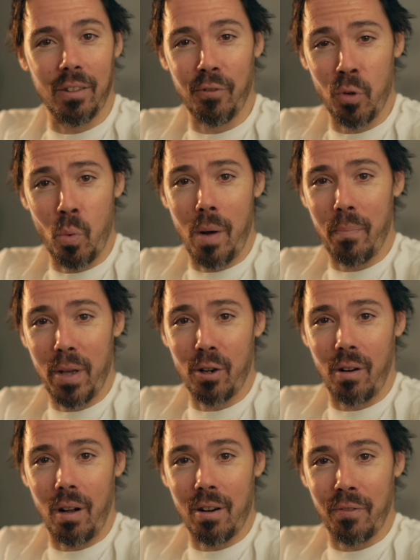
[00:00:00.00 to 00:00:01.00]
If you want
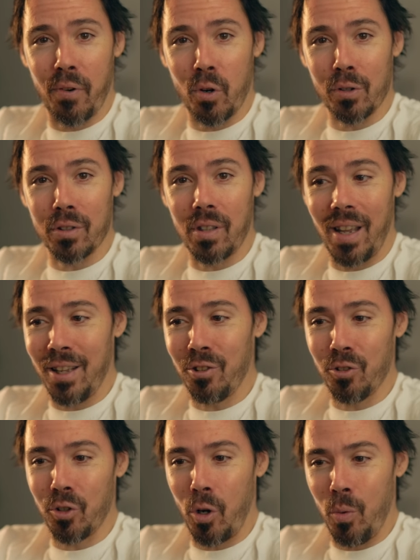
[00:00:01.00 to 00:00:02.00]
better autofocus, the
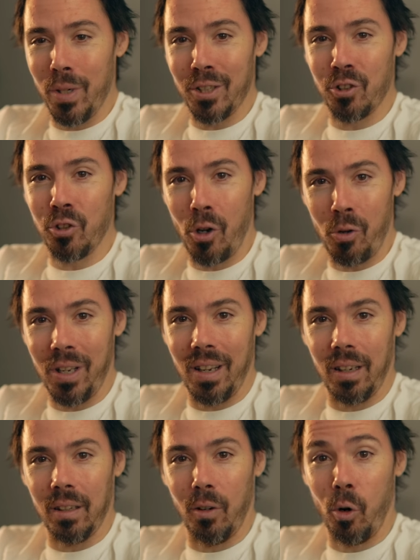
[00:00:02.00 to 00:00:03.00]
answer is always
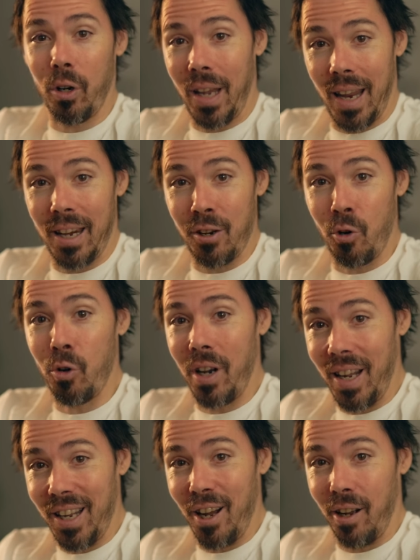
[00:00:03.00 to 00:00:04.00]
Sony or Canon or
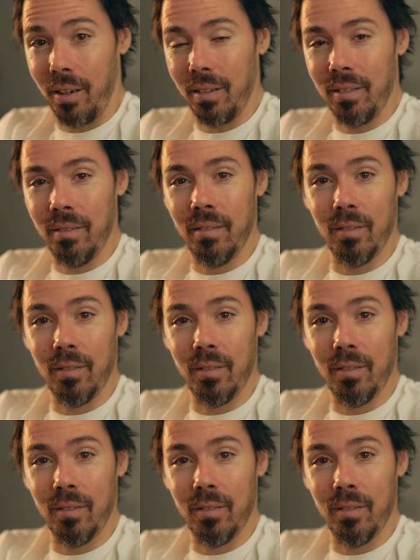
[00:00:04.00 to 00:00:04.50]
Nikon